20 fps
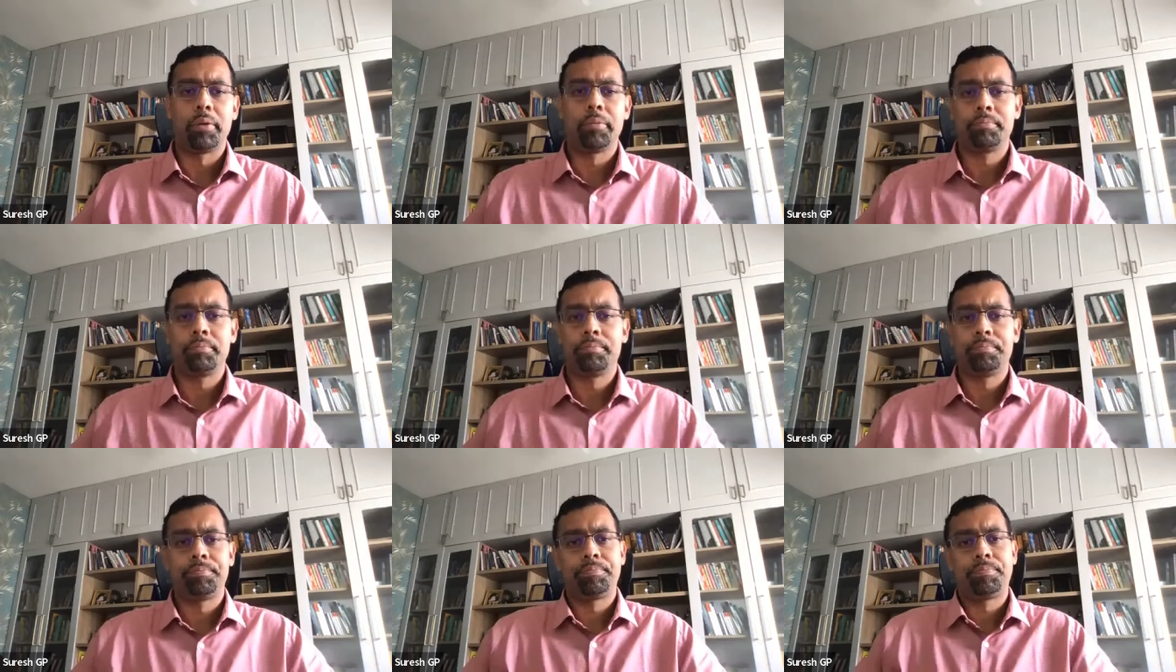
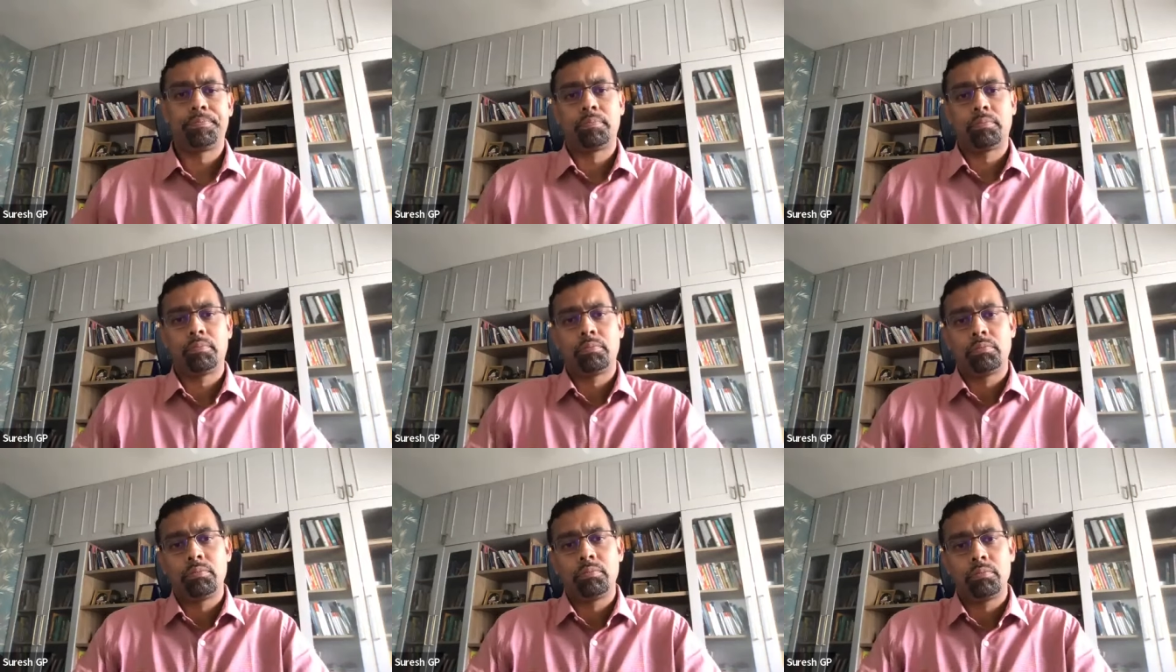for the
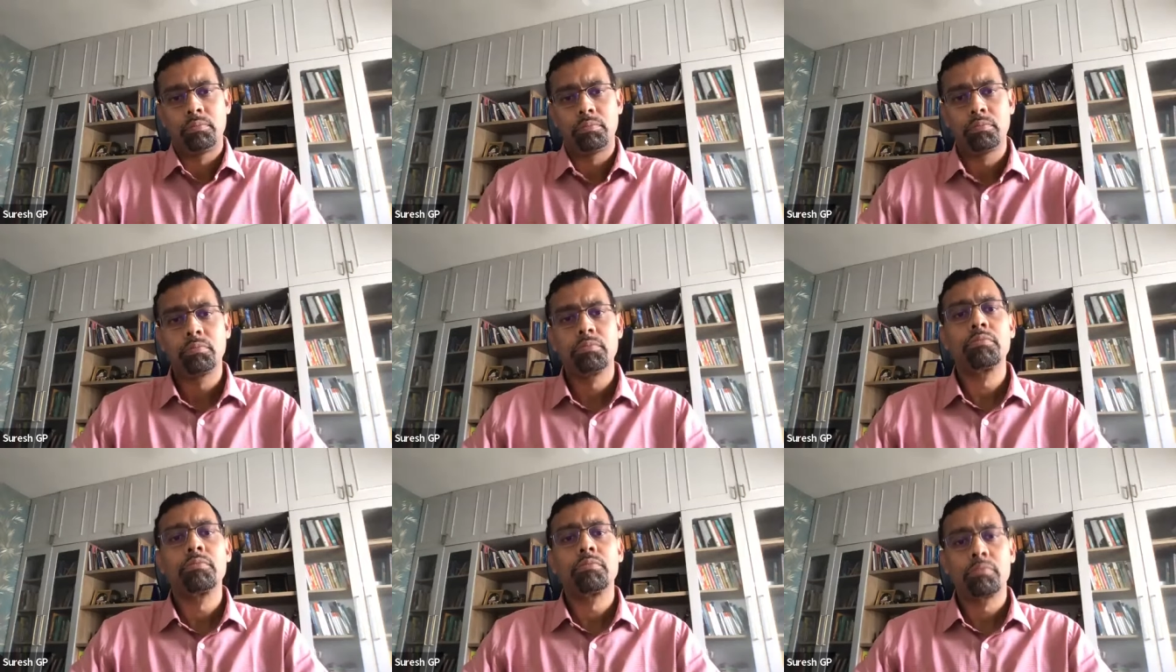
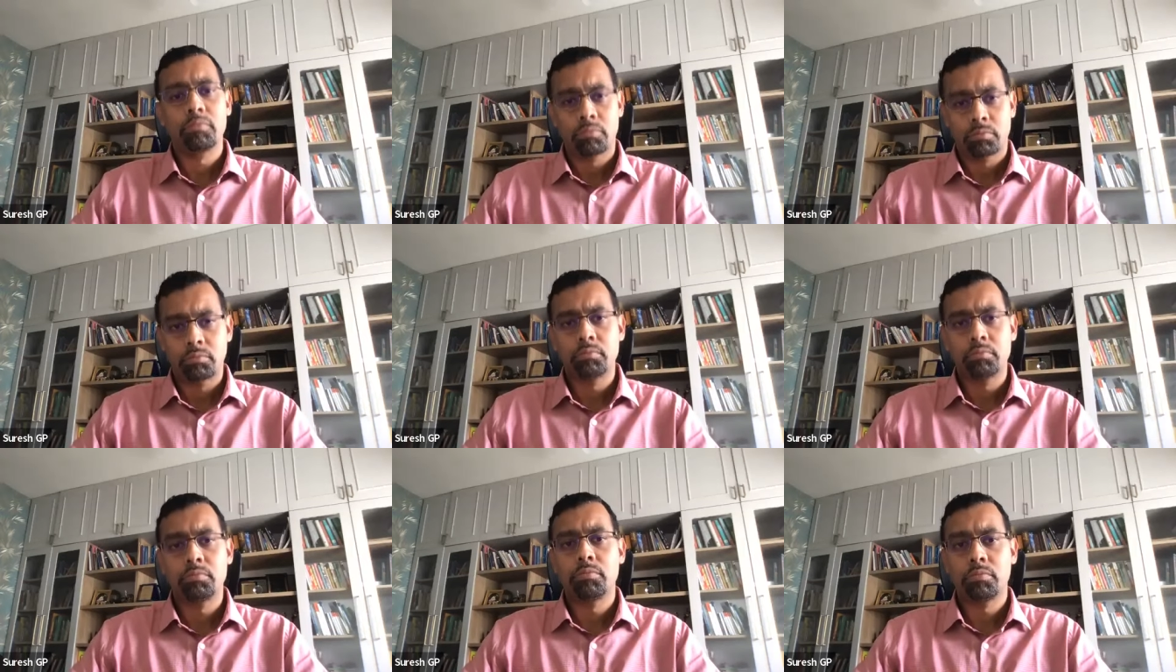organization or
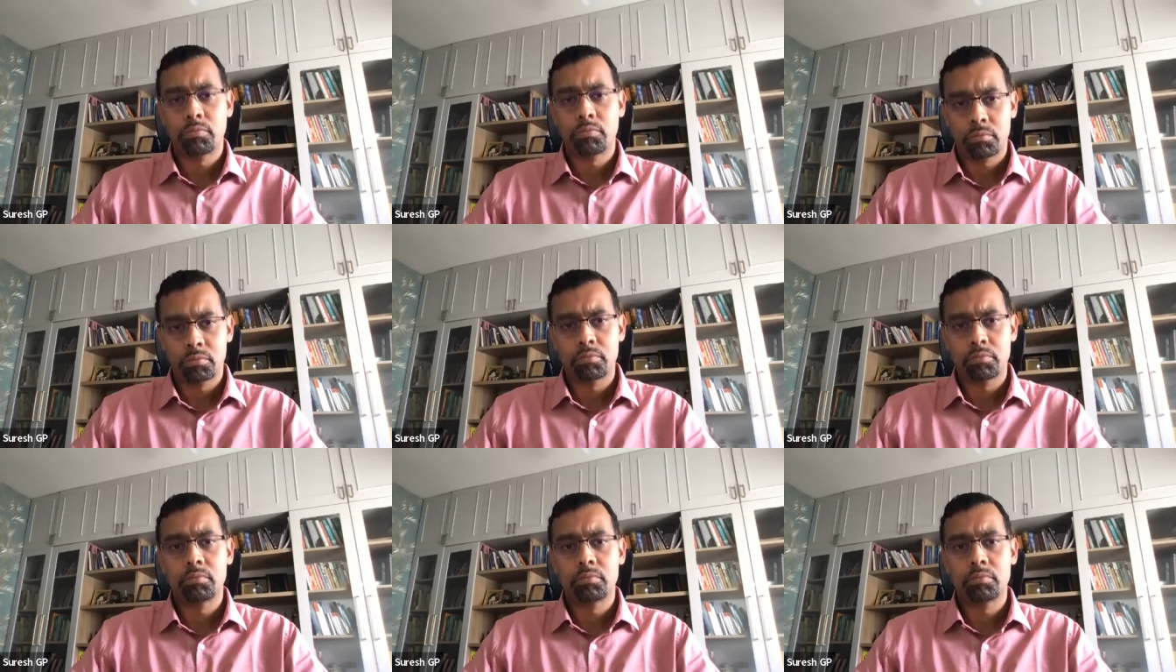for that IT